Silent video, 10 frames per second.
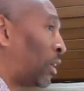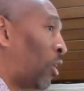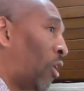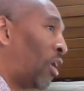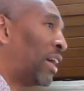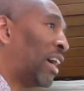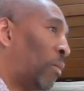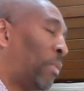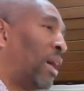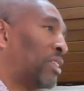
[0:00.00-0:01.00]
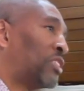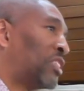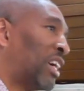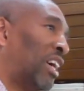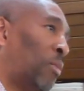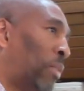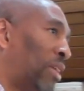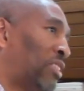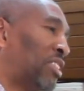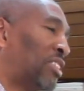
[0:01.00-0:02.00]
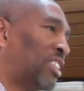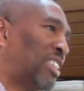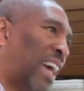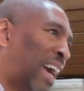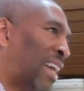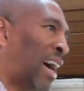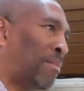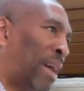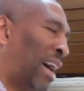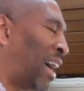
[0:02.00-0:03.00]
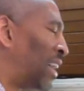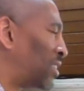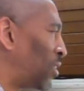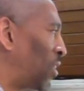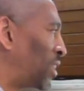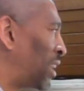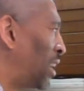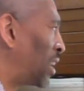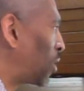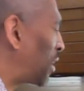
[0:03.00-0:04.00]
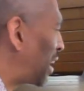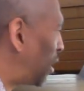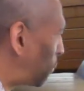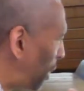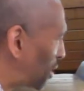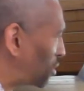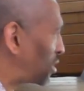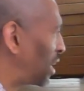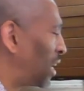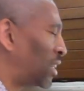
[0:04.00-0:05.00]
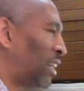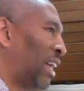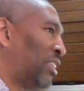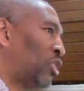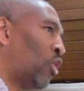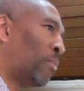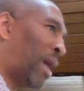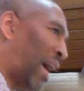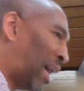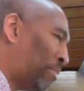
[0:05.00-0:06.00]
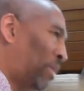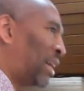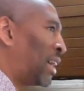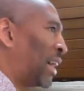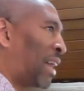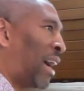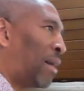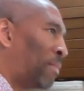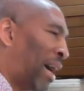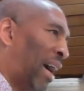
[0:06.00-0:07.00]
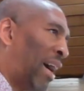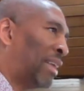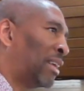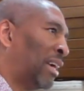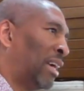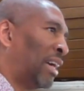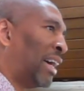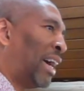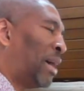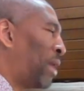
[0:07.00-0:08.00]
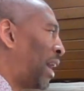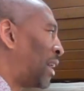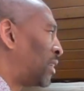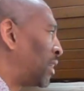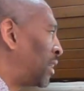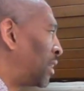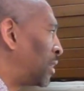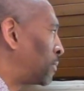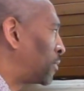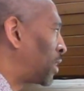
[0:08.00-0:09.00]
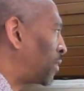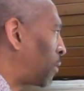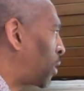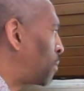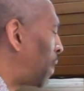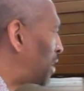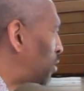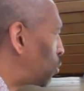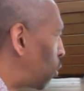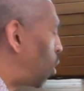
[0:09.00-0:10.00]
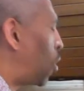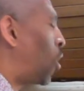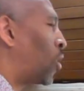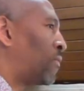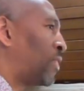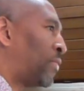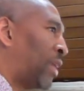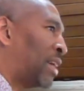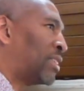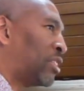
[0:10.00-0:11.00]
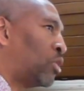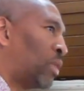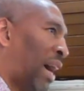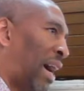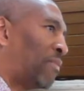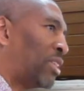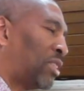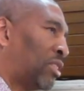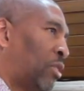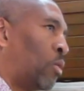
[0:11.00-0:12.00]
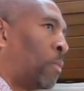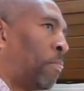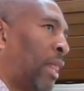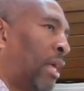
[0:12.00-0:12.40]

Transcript: Lord, help us, help us to sustain our minds. Lord, Lord, help us to let your mind be in our mind. Amen. Uh, that, that we might do all of the things that you would have us to do.